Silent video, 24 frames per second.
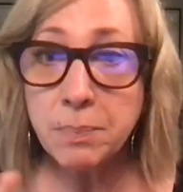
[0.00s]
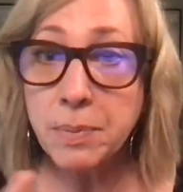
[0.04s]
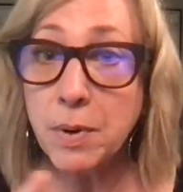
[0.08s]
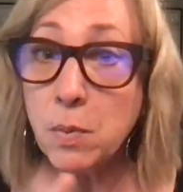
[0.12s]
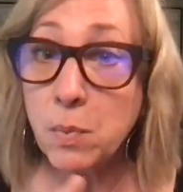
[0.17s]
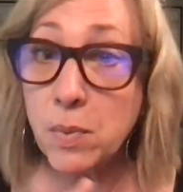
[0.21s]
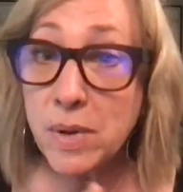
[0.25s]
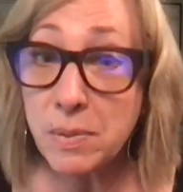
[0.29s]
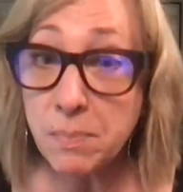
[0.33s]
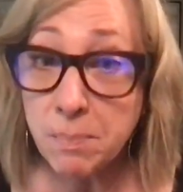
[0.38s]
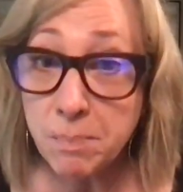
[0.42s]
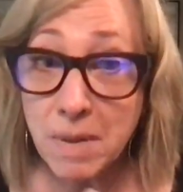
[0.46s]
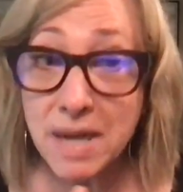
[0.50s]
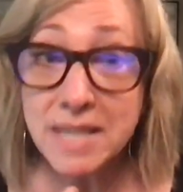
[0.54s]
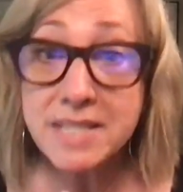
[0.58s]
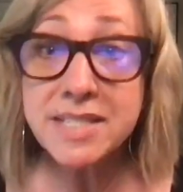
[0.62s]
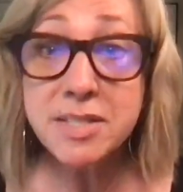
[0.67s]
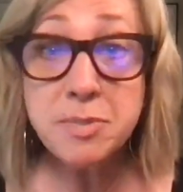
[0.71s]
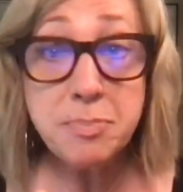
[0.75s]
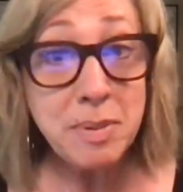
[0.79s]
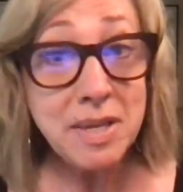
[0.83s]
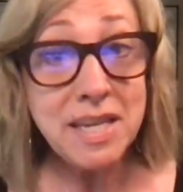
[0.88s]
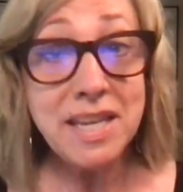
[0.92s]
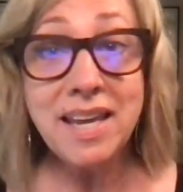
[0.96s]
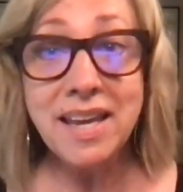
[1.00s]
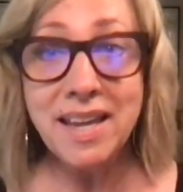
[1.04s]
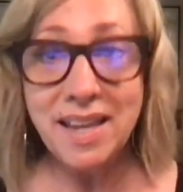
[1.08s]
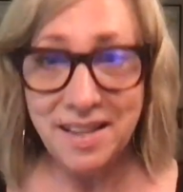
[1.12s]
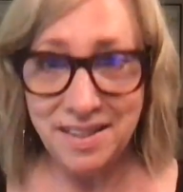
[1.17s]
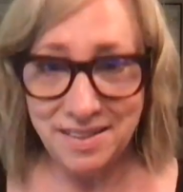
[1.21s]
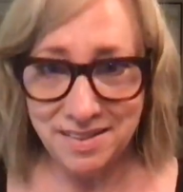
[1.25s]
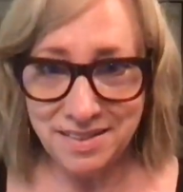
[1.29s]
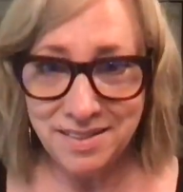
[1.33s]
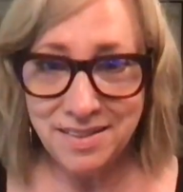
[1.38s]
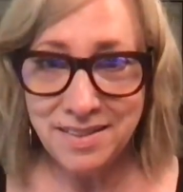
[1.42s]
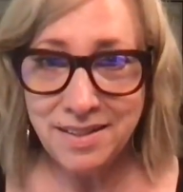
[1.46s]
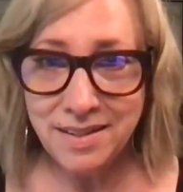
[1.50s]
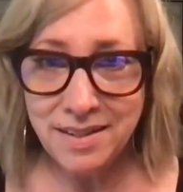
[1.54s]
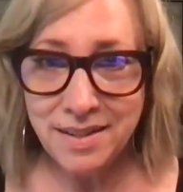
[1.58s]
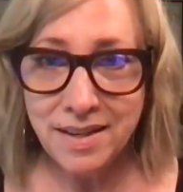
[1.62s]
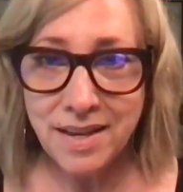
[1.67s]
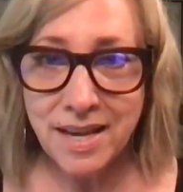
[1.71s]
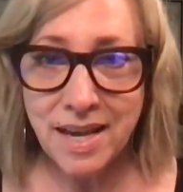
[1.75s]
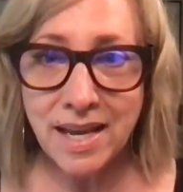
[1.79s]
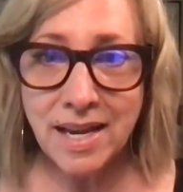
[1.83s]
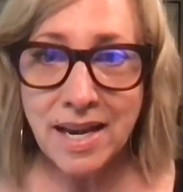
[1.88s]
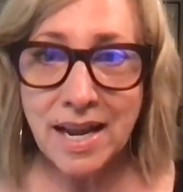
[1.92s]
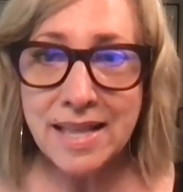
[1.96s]
But we must begin,
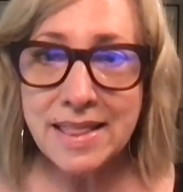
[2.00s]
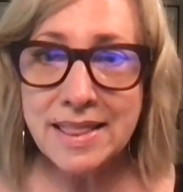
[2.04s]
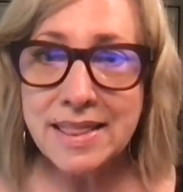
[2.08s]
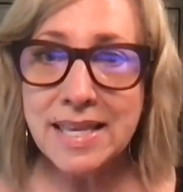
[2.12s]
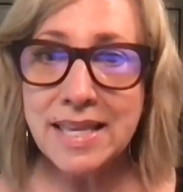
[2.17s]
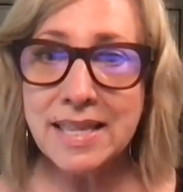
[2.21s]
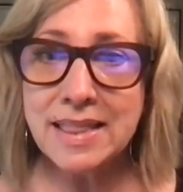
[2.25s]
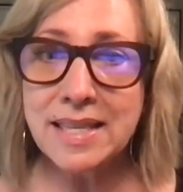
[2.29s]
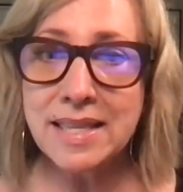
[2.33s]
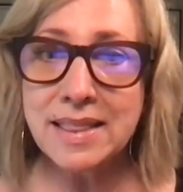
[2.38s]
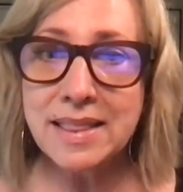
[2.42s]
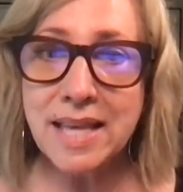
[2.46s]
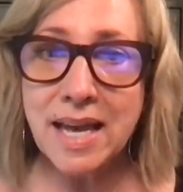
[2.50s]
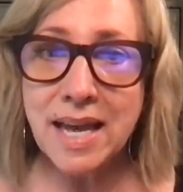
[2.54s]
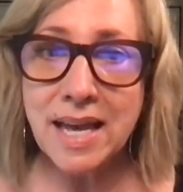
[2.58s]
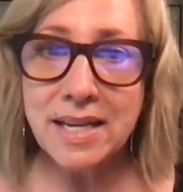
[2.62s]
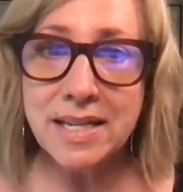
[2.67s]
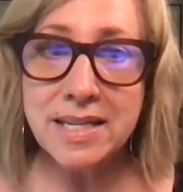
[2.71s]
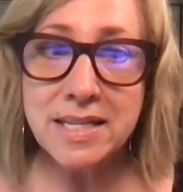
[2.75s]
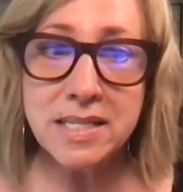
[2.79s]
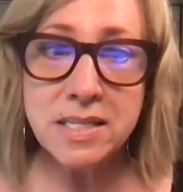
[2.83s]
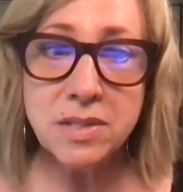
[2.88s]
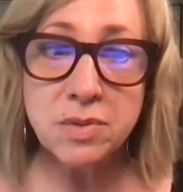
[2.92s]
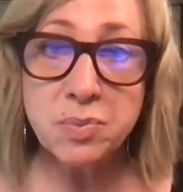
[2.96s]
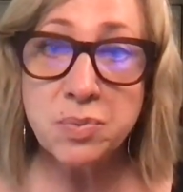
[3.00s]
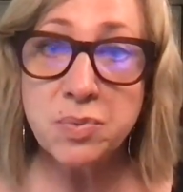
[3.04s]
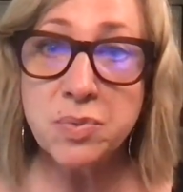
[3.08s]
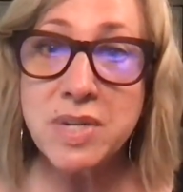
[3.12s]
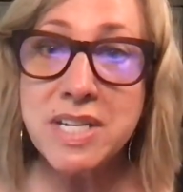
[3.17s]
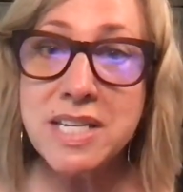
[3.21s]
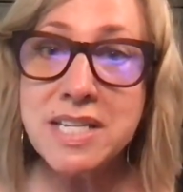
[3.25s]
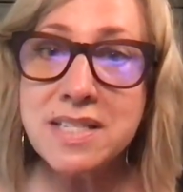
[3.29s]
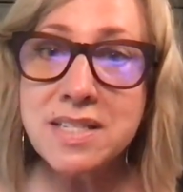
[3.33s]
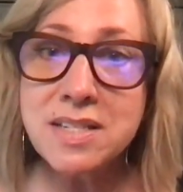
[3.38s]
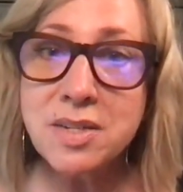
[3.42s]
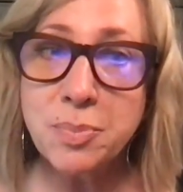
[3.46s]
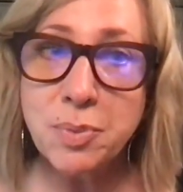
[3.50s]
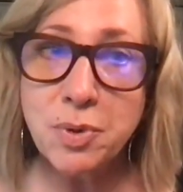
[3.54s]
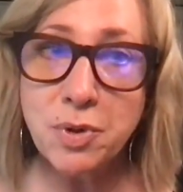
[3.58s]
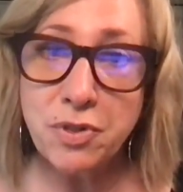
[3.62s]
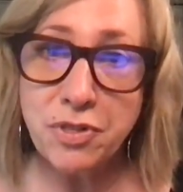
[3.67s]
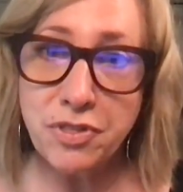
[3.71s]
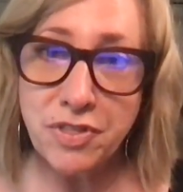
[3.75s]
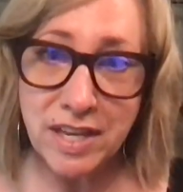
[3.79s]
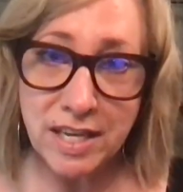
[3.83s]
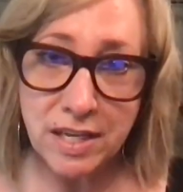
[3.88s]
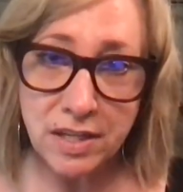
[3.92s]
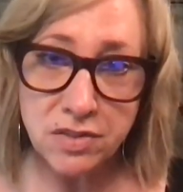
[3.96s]
and I think that that is a reasonable
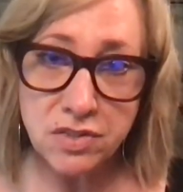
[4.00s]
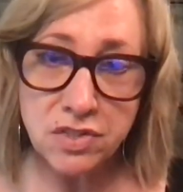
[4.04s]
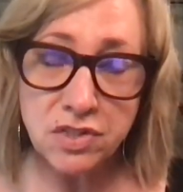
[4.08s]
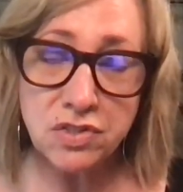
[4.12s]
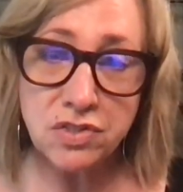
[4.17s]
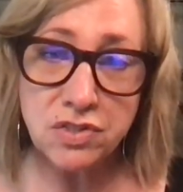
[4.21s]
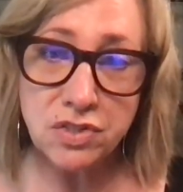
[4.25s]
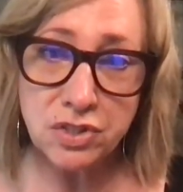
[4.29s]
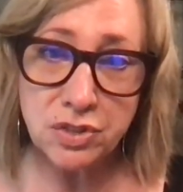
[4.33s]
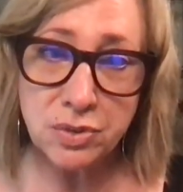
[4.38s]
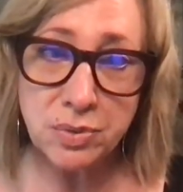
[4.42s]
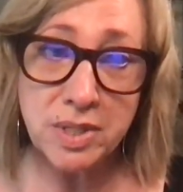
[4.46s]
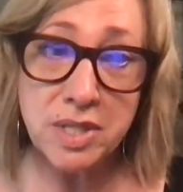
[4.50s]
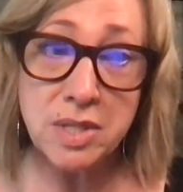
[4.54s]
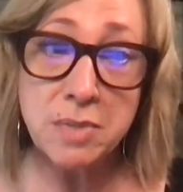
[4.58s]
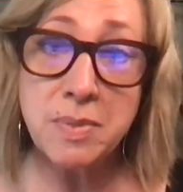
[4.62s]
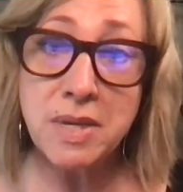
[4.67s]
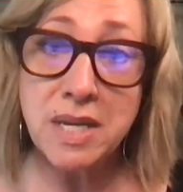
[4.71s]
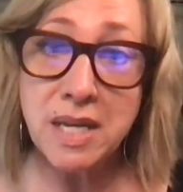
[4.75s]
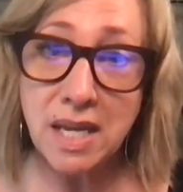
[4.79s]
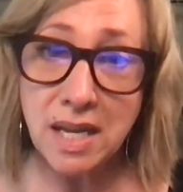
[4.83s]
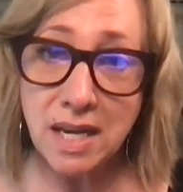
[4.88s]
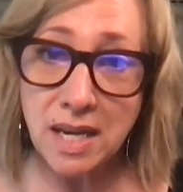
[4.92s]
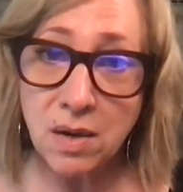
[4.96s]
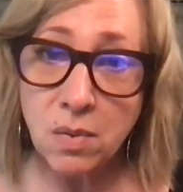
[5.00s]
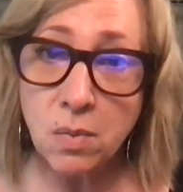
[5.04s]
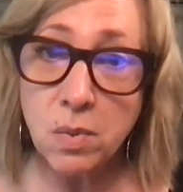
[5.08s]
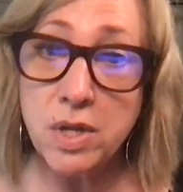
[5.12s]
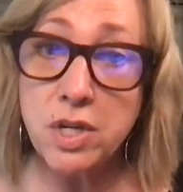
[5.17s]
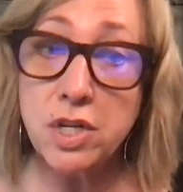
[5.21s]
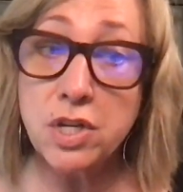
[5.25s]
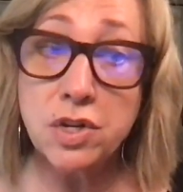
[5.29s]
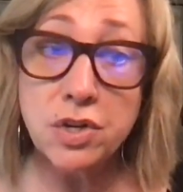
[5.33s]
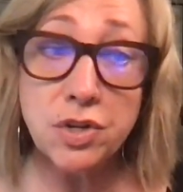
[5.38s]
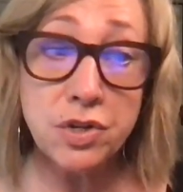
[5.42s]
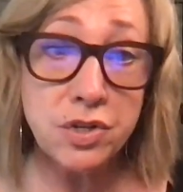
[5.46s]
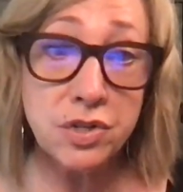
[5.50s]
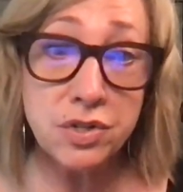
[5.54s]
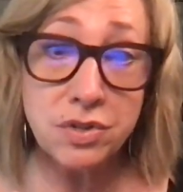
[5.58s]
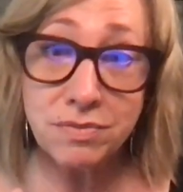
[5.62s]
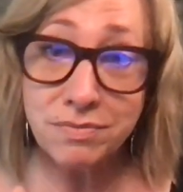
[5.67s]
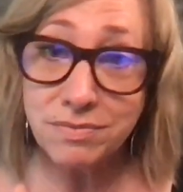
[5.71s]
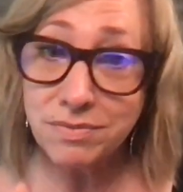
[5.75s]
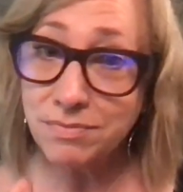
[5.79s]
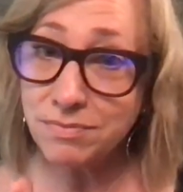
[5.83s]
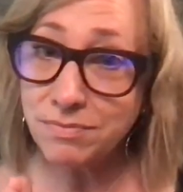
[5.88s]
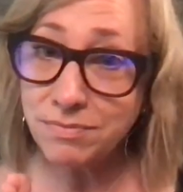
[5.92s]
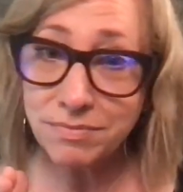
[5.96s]
thing to do in the beginning when you
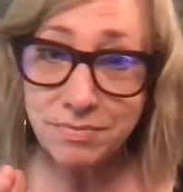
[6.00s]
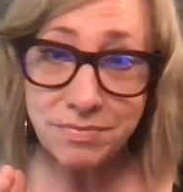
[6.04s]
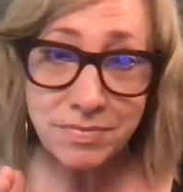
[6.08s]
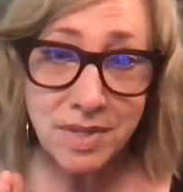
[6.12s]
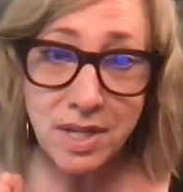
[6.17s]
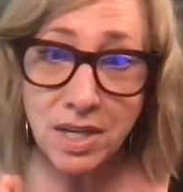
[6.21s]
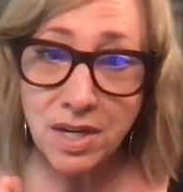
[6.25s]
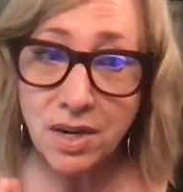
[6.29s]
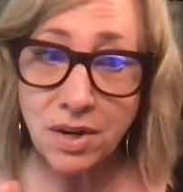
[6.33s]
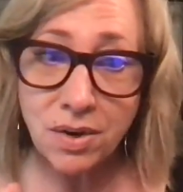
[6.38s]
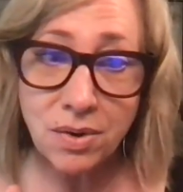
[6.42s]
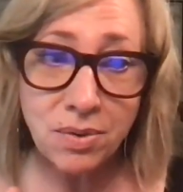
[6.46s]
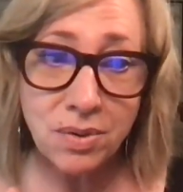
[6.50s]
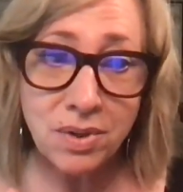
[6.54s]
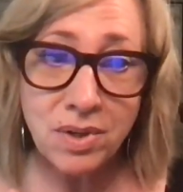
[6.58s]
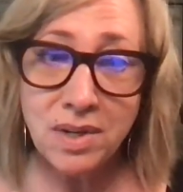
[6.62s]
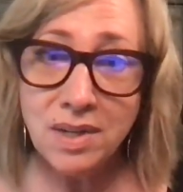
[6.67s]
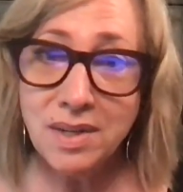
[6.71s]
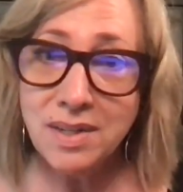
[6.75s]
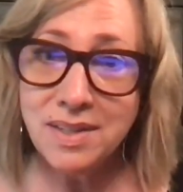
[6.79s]
know,